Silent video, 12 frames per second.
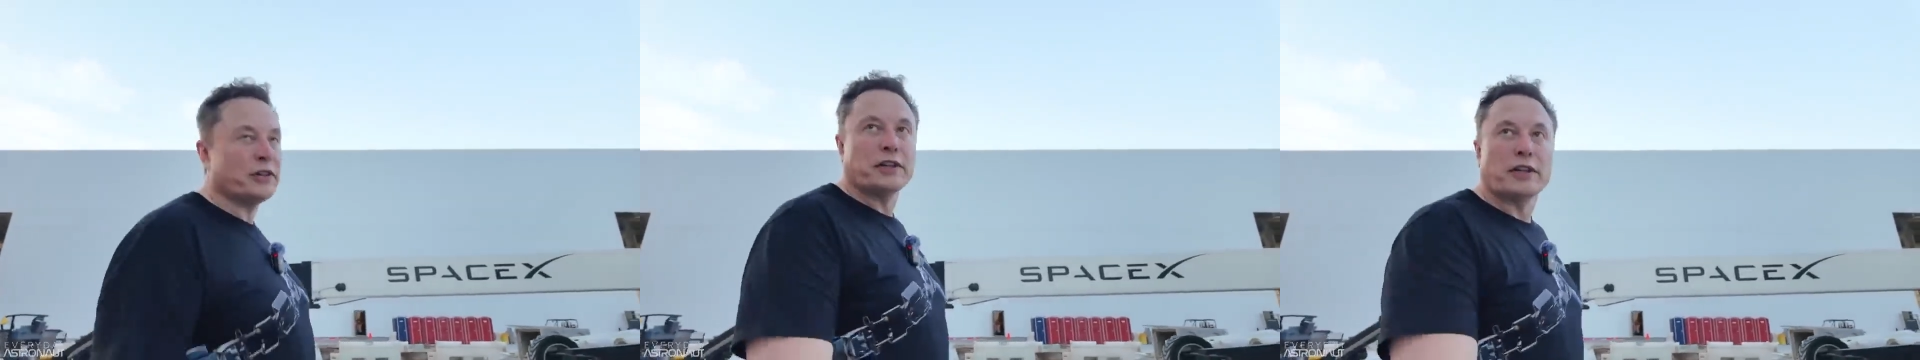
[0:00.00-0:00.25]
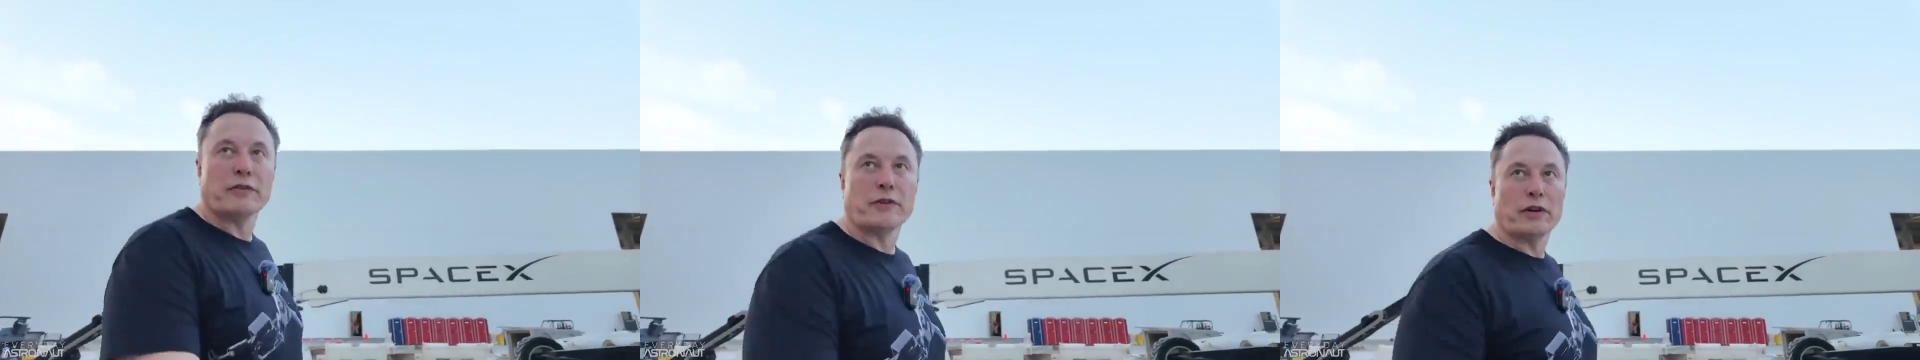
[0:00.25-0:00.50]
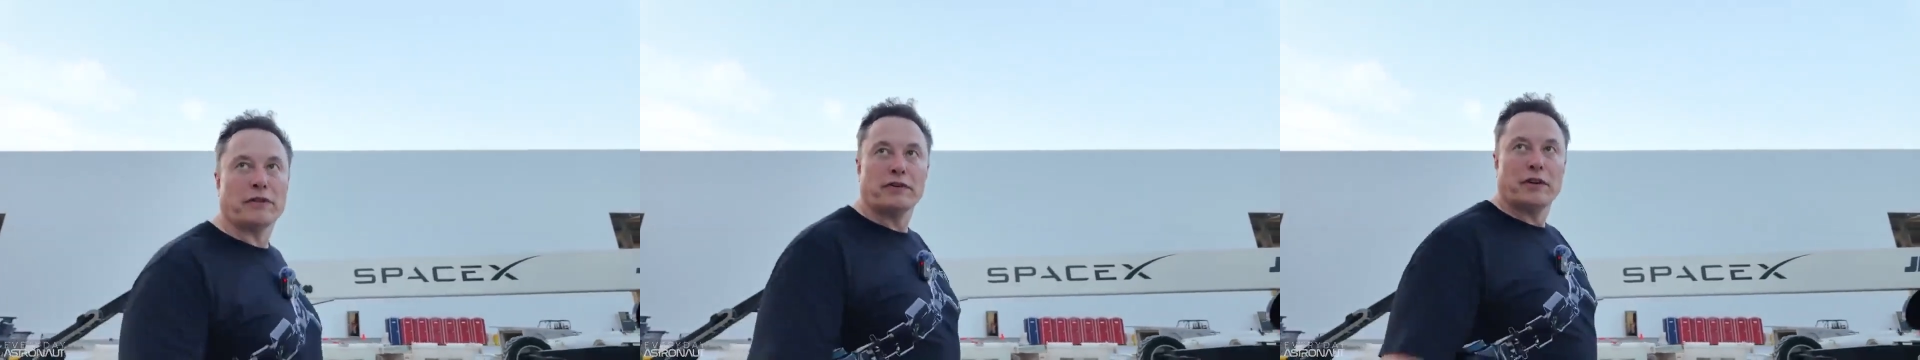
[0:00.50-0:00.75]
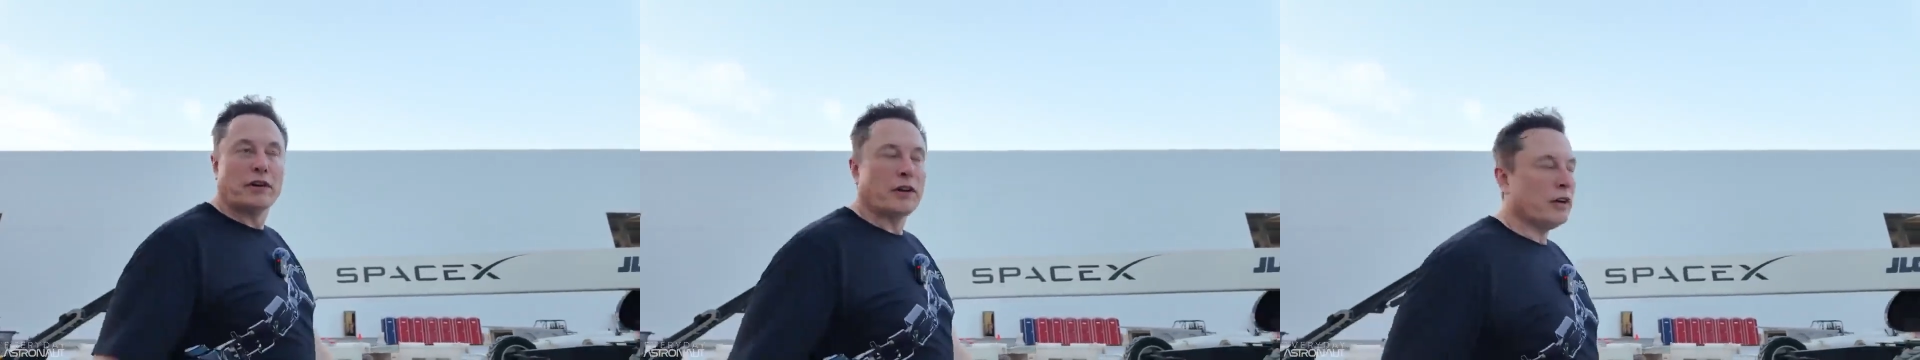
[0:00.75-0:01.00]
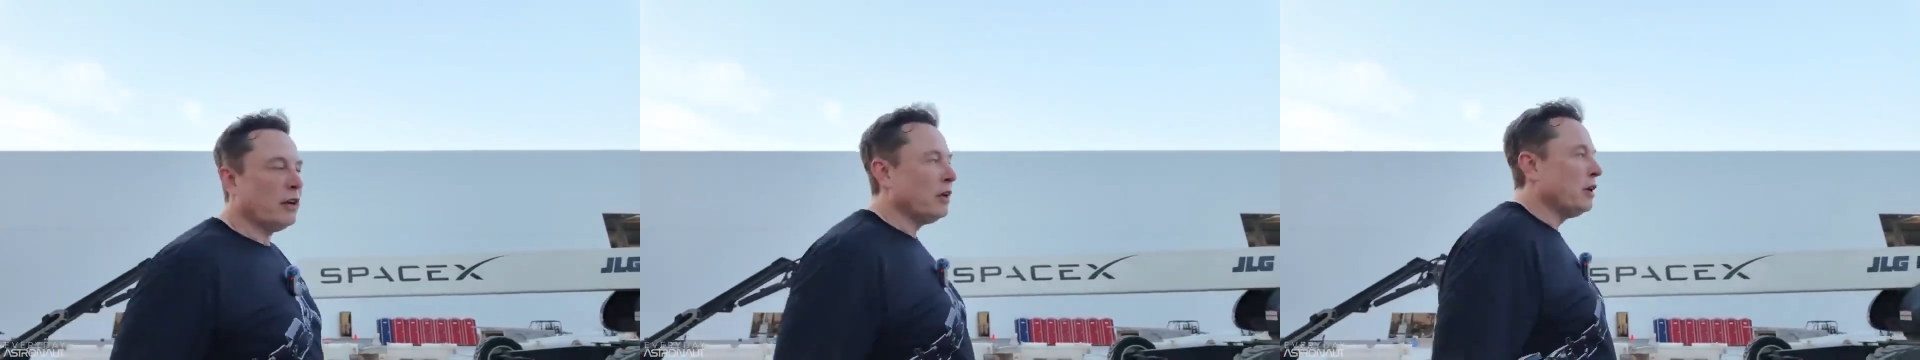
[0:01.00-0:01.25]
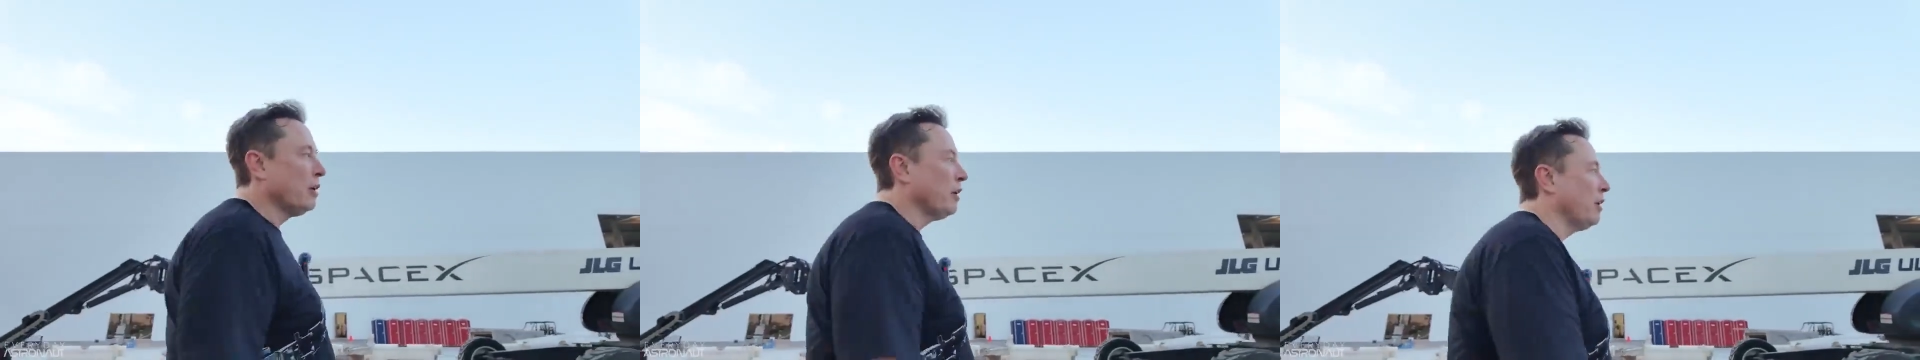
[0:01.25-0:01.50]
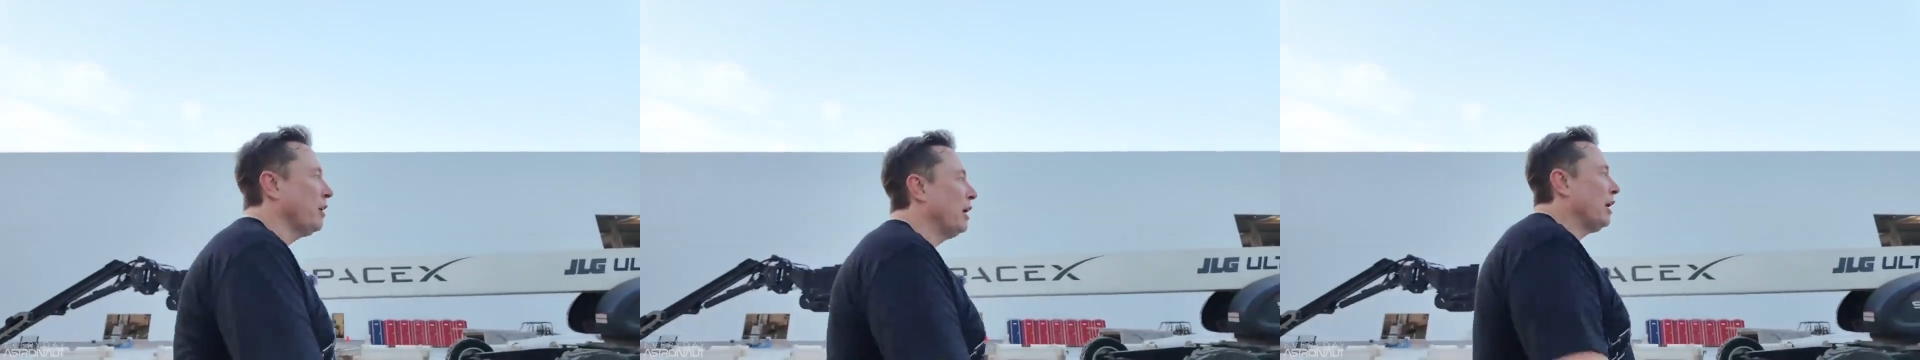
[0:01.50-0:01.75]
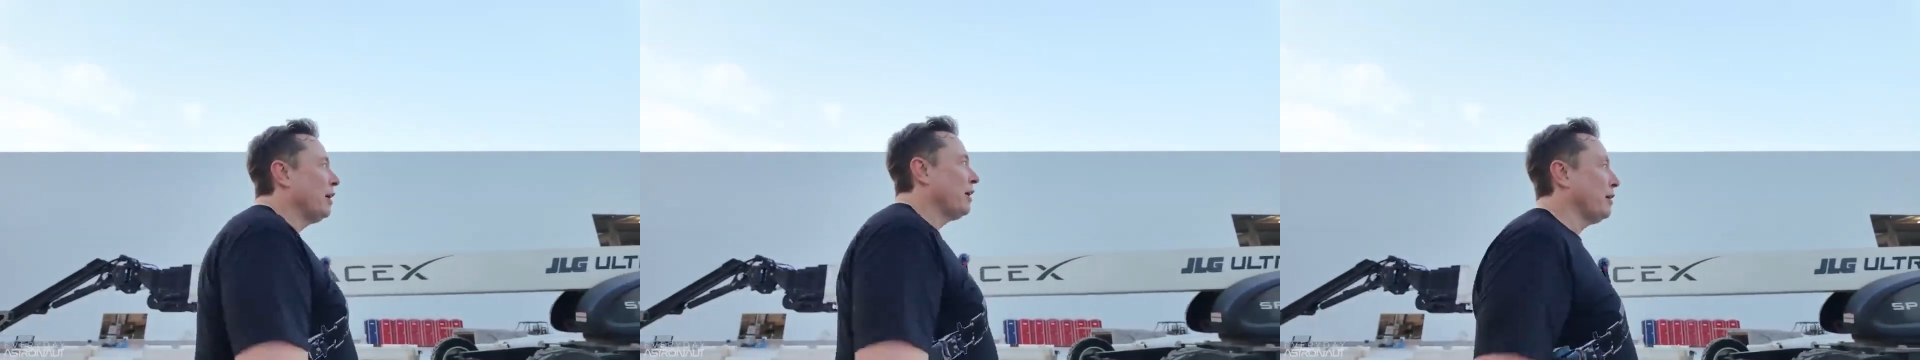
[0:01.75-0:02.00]
thrust at liftoff.
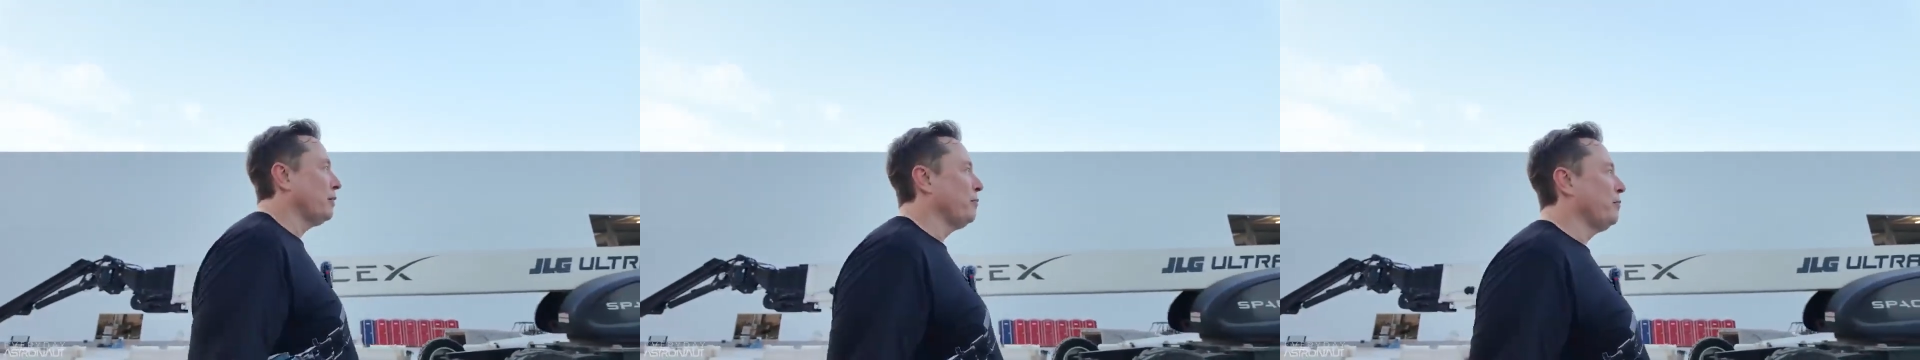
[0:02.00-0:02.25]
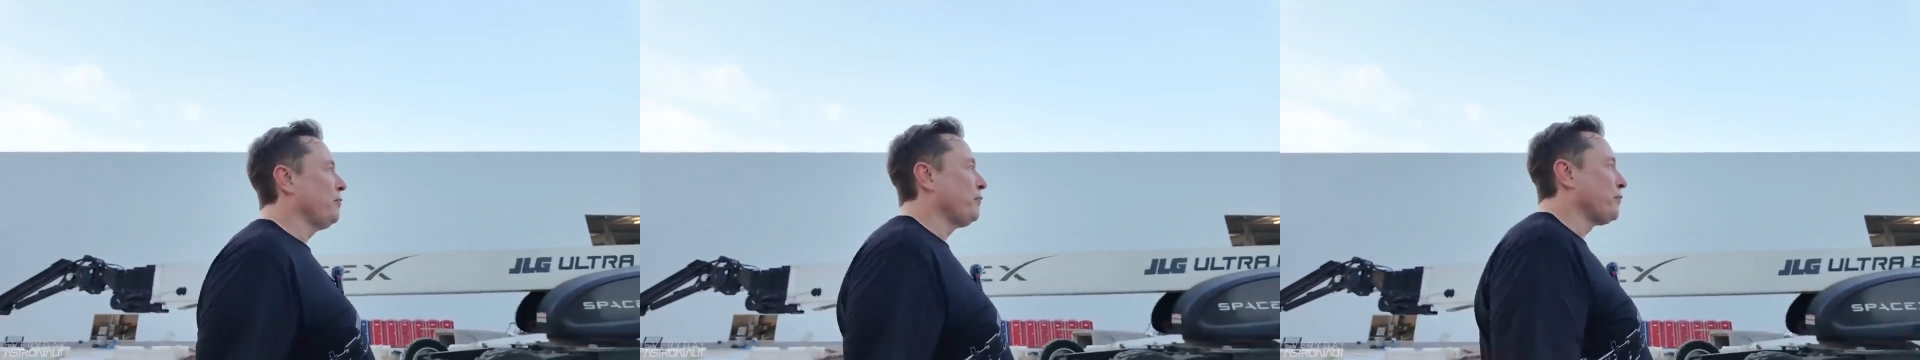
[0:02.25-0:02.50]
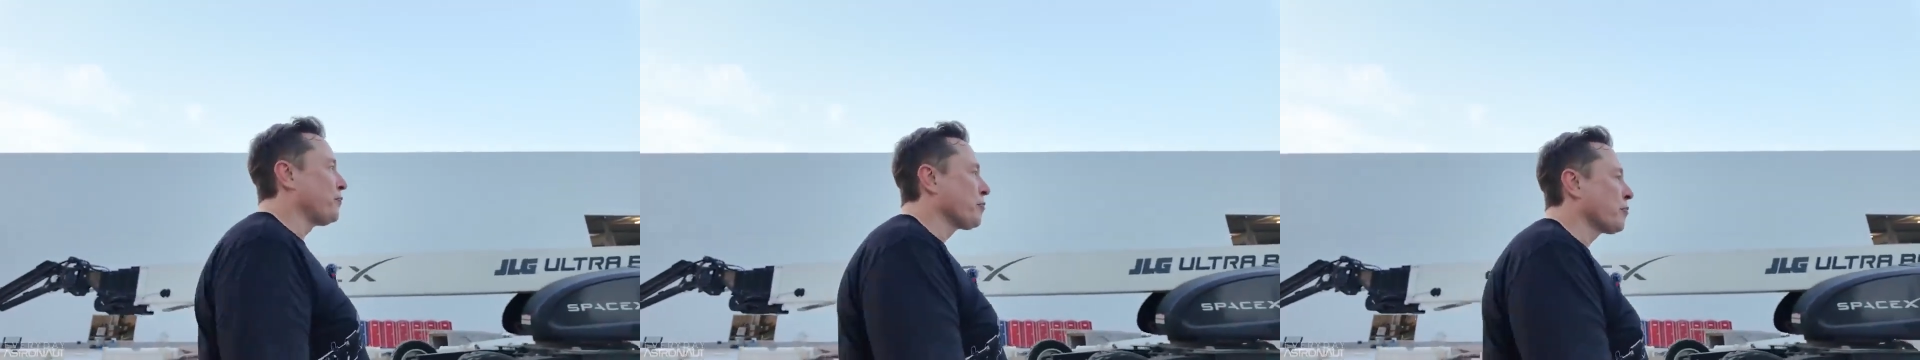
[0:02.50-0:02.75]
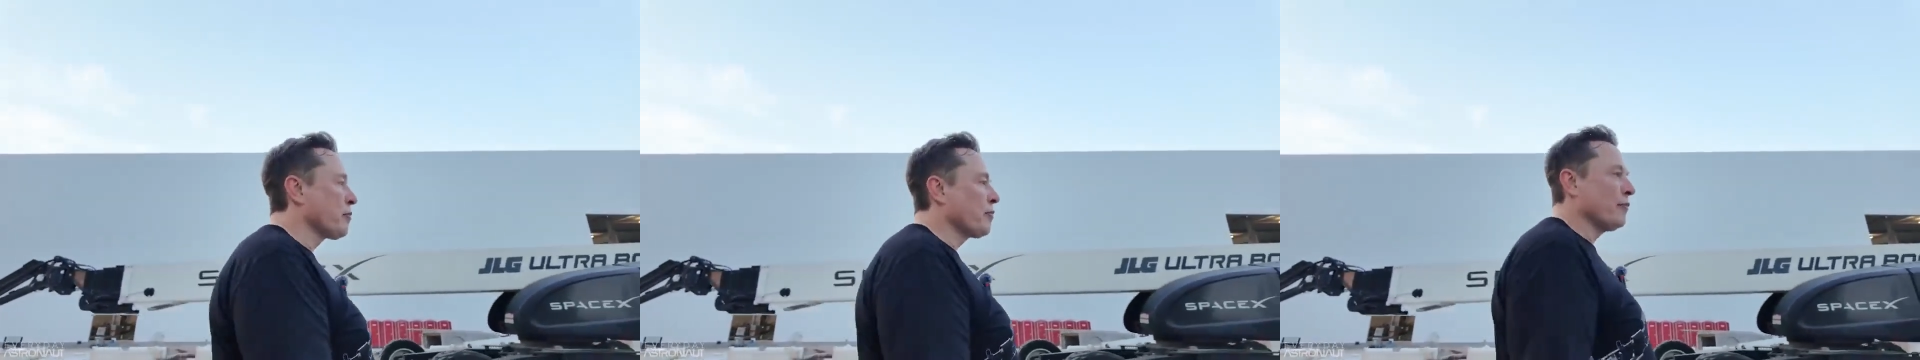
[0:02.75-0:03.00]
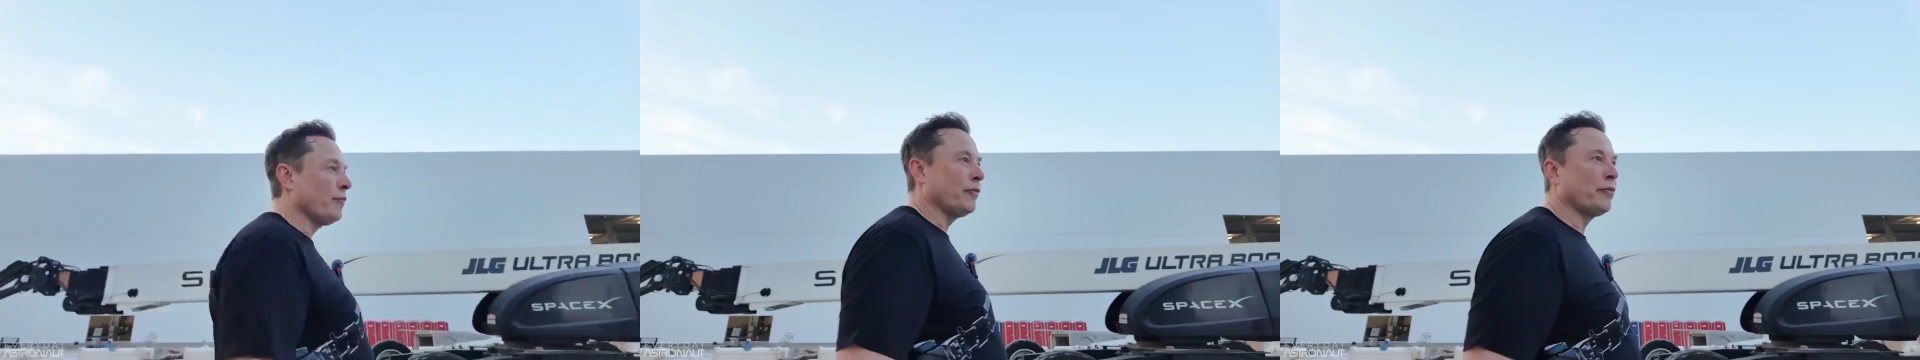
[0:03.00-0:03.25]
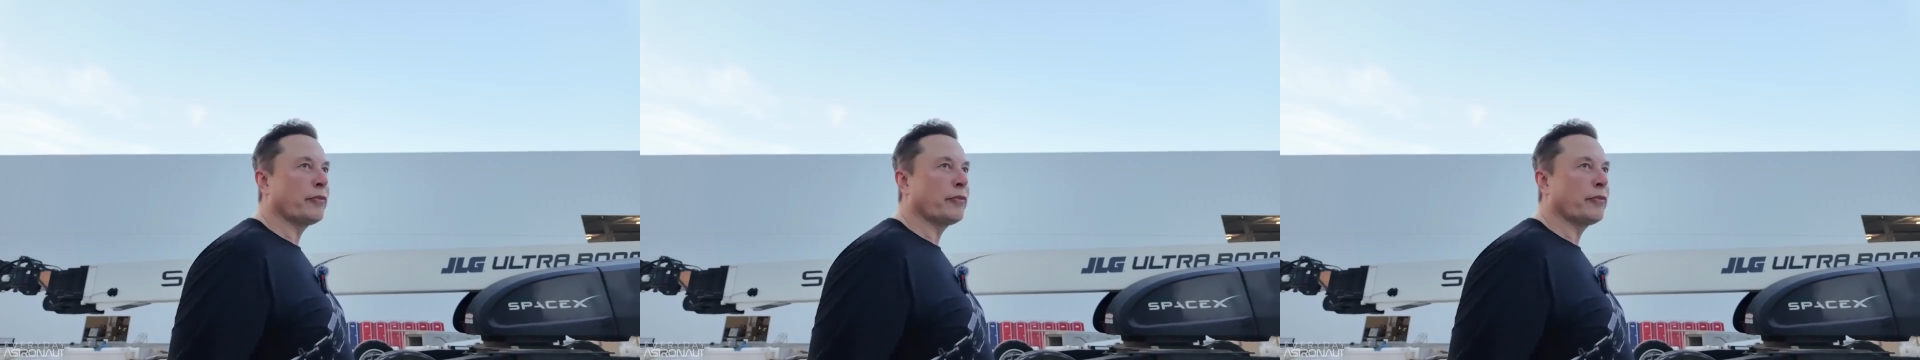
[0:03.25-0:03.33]
That's um, absolutely absurd.